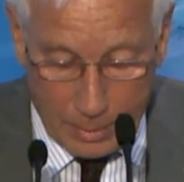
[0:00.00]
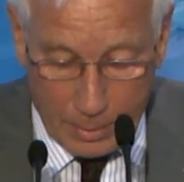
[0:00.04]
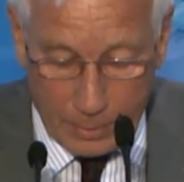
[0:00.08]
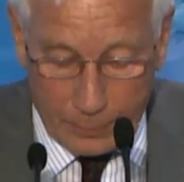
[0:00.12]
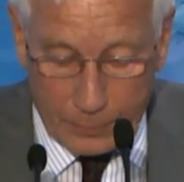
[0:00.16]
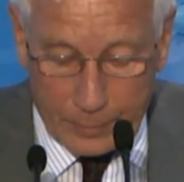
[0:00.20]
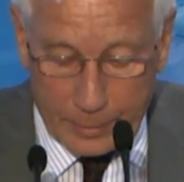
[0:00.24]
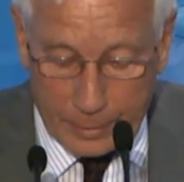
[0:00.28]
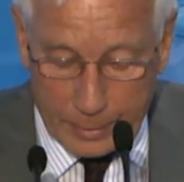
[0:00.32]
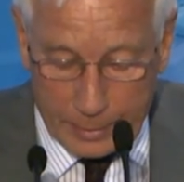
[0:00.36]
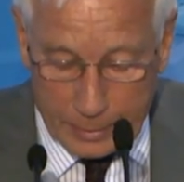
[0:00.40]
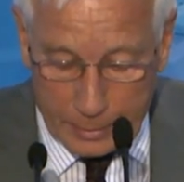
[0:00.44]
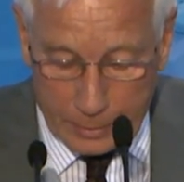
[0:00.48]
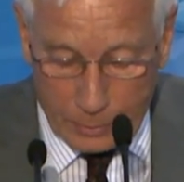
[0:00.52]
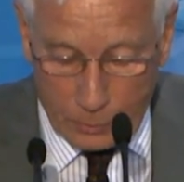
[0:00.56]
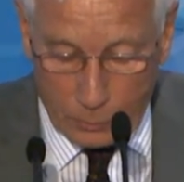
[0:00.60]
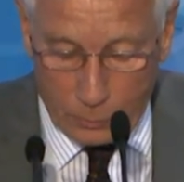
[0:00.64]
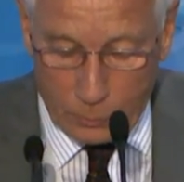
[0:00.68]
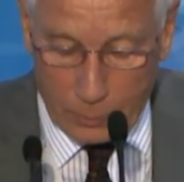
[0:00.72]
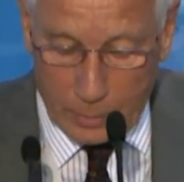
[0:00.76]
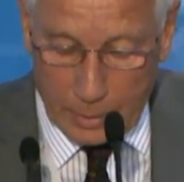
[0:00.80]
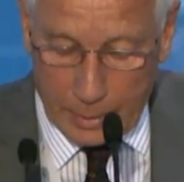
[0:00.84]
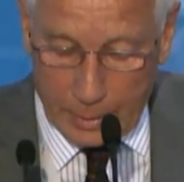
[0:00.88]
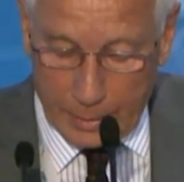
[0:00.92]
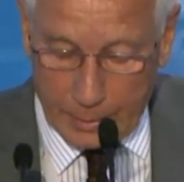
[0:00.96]
The
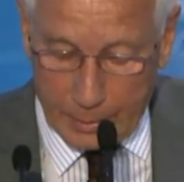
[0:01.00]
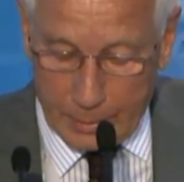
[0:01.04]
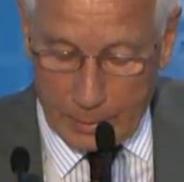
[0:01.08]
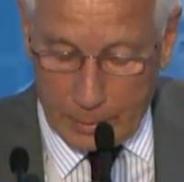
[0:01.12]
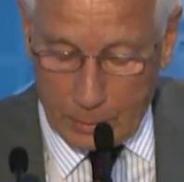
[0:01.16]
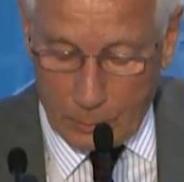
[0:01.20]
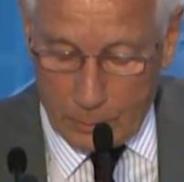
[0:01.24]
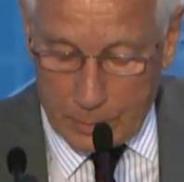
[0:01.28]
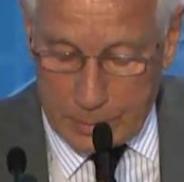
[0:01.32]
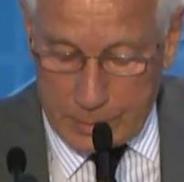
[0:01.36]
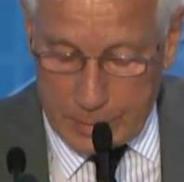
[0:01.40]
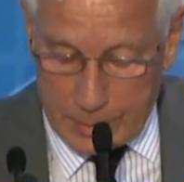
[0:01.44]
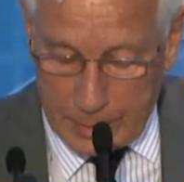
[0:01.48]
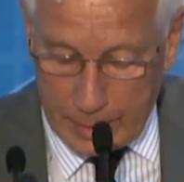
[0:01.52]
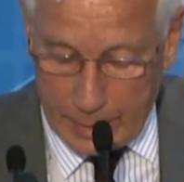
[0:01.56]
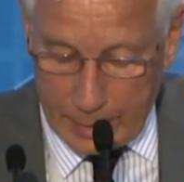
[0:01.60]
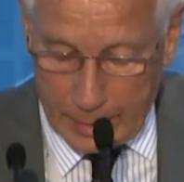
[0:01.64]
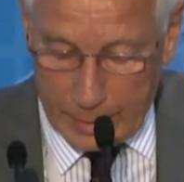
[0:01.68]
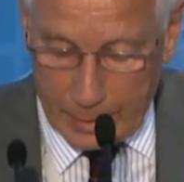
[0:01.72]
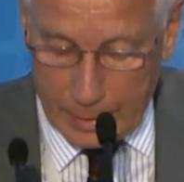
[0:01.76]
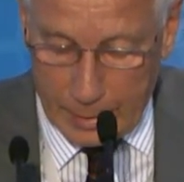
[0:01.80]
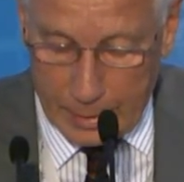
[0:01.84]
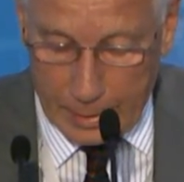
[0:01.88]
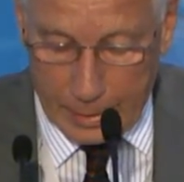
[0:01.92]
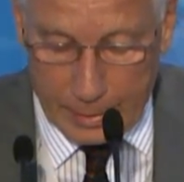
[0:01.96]
EU and the
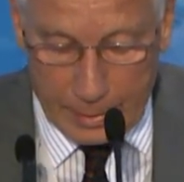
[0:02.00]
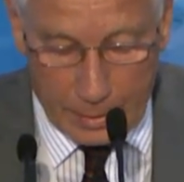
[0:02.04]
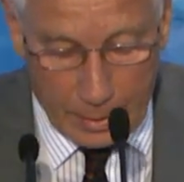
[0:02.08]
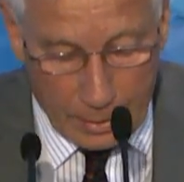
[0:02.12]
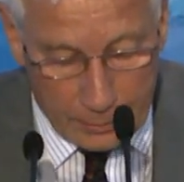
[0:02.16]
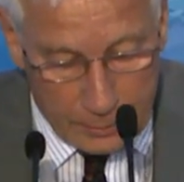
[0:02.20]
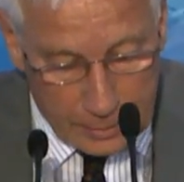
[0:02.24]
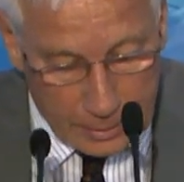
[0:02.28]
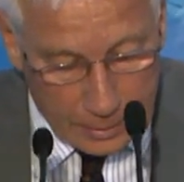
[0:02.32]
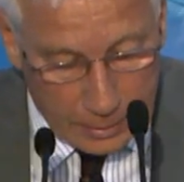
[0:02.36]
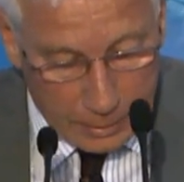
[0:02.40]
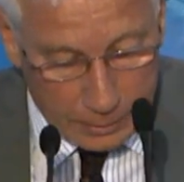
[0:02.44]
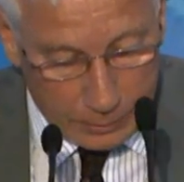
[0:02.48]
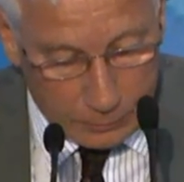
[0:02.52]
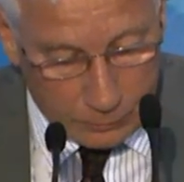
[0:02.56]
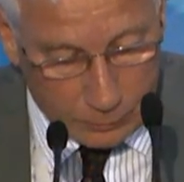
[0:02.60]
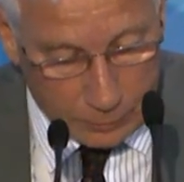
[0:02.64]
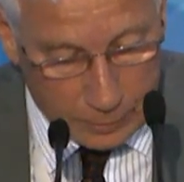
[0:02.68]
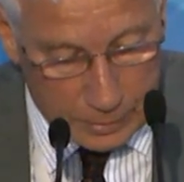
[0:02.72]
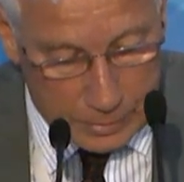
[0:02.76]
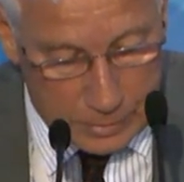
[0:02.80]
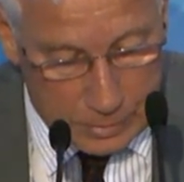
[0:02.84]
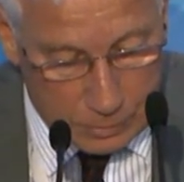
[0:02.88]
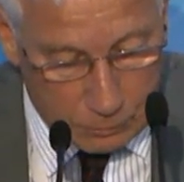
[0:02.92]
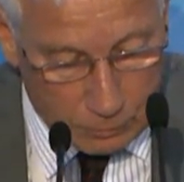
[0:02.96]
USA and other
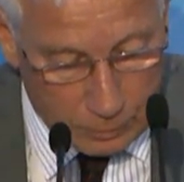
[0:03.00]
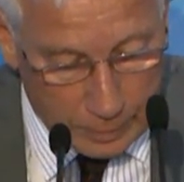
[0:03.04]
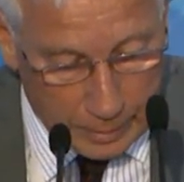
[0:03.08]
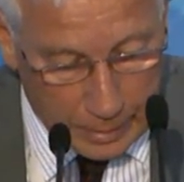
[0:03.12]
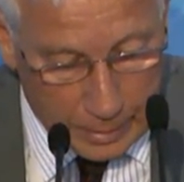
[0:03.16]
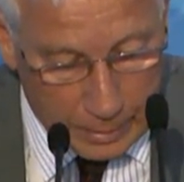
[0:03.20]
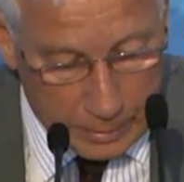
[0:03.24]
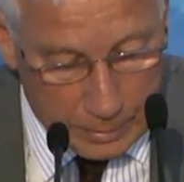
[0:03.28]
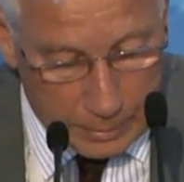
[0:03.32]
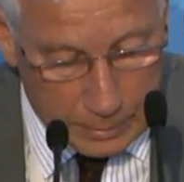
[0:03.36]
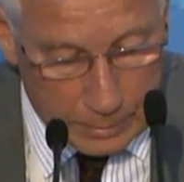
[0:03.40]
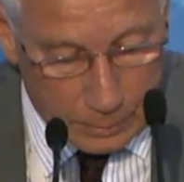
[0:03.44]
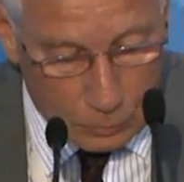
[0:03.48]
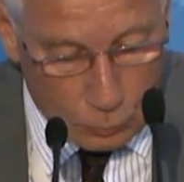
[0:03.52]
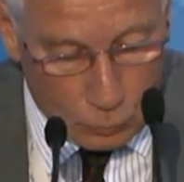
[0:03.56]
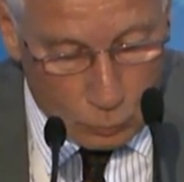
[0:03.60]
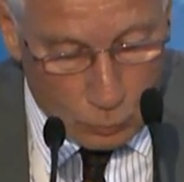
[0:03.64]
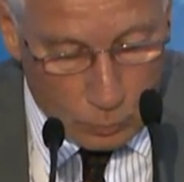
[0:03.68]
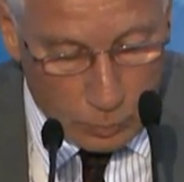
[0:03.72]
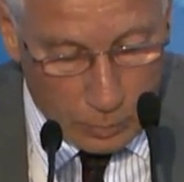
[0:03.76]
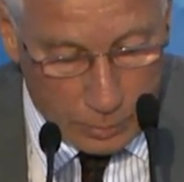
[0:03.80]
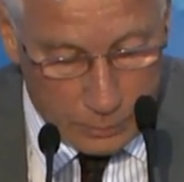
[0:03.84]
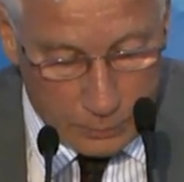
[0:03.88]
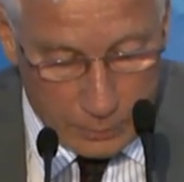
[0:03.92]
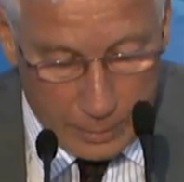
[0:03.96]
countries reacted to
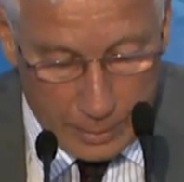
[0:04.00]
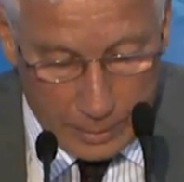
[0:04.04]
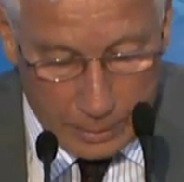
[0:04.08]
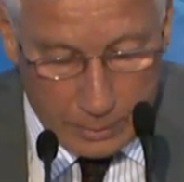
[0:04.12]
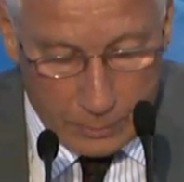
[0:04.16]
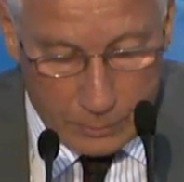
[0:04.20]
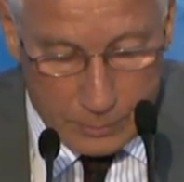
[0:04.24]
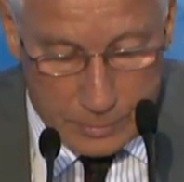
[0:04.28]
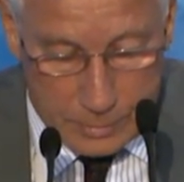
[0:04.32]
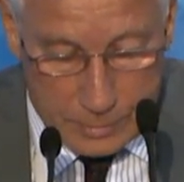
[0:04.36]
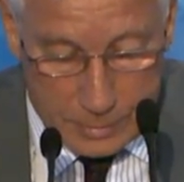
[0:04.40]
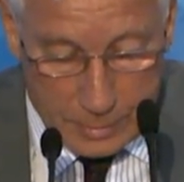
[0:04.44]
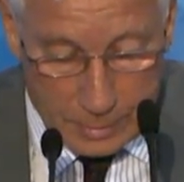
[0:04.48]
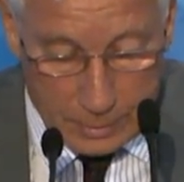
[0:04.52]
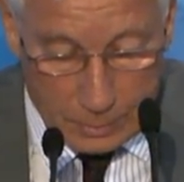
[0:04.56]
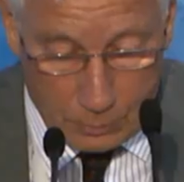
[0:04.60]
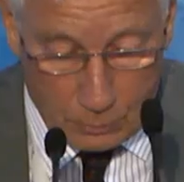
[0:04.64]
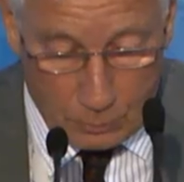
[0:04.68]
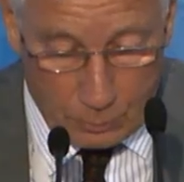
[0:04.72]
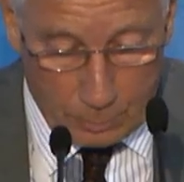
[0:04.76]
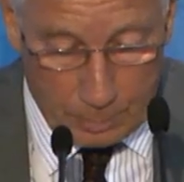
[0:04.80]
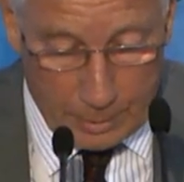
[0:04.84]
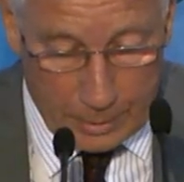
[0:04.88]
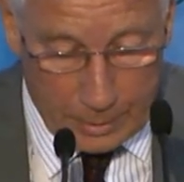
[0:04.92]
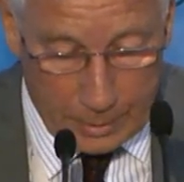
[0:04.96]
what they considered
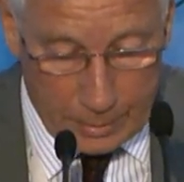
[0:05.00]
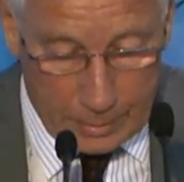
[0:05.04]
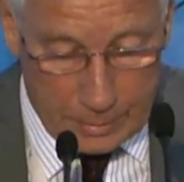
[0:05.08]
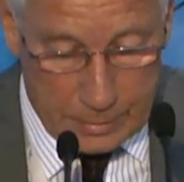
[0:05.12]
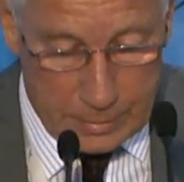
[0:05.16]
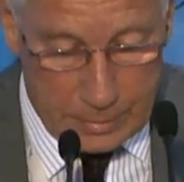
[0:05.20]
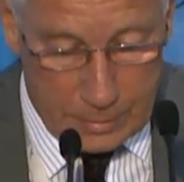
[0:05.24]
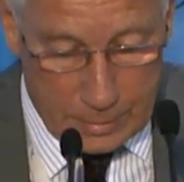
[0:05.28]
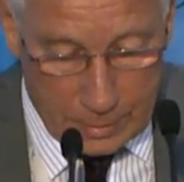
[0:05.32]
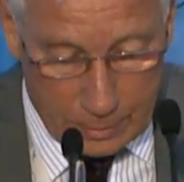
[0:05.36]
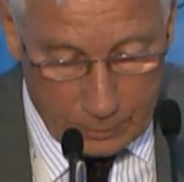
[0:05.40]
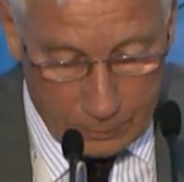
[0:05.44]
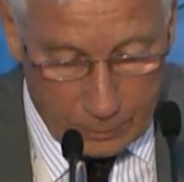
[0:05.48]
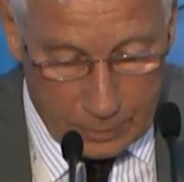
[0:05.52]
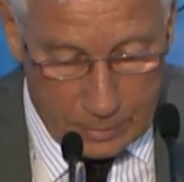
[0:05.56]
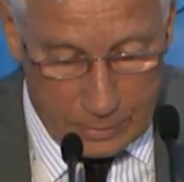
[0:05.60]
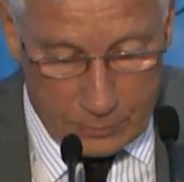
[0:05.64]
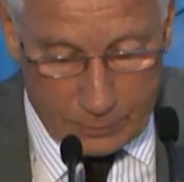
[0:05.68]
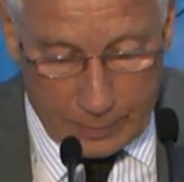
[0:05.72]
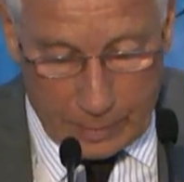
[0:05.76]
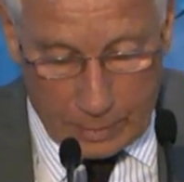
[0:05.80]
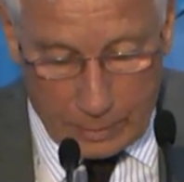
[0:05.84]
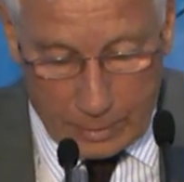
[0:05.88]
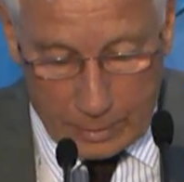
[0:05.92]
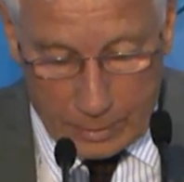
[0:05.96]
to be serious
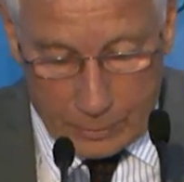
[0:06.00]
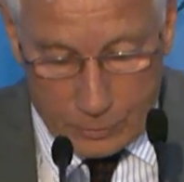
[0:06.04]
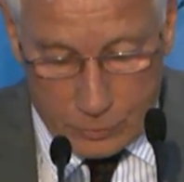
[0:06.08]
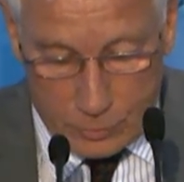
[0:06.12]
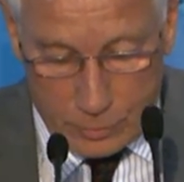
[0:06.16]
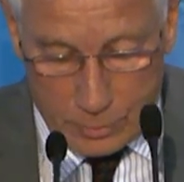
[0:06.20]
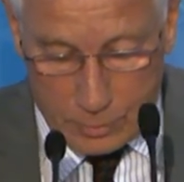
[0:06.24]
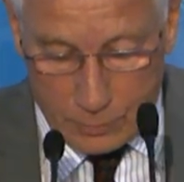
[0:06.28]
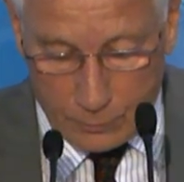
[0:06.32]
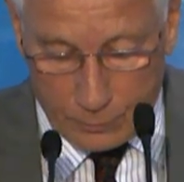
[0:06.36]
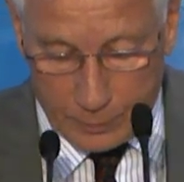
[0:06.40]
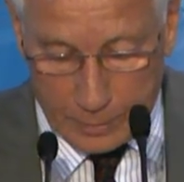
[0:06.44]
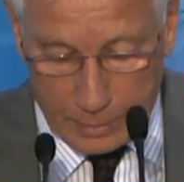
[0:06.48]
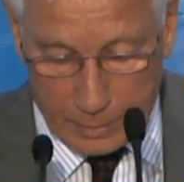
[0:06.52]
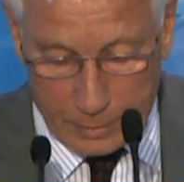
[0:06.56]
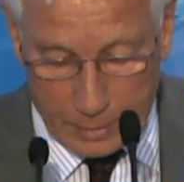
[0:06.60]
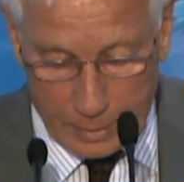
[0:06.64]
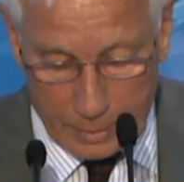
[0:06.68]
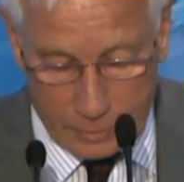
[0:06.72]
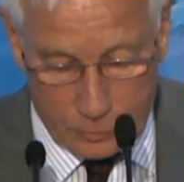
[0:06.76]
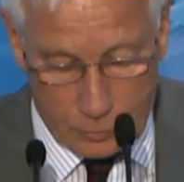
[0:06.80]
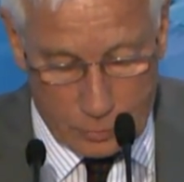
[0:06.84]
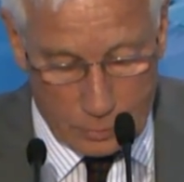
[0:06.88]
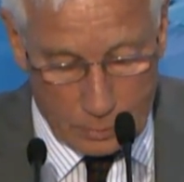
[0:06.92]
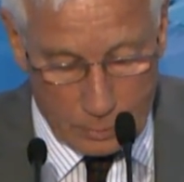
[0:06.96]
violations of
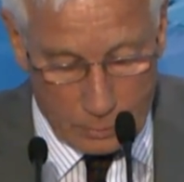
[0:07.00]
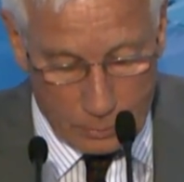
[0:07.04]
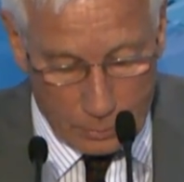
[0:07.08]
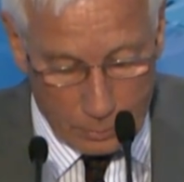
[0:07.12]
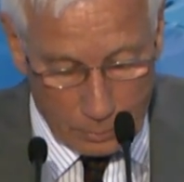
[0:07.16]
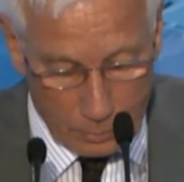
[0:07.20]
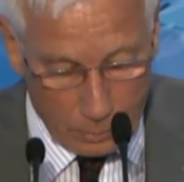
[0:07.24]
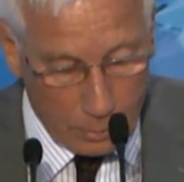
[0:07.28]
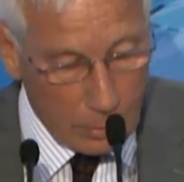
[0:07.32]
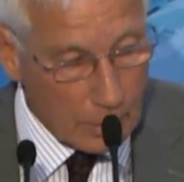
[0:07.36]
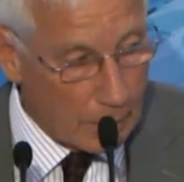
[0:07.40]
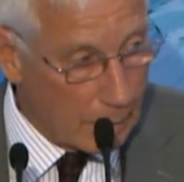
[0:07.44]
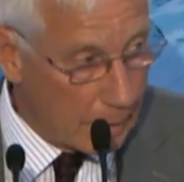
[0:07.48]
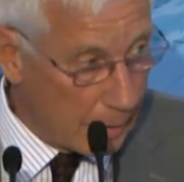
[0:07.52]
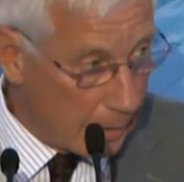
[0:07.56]
international law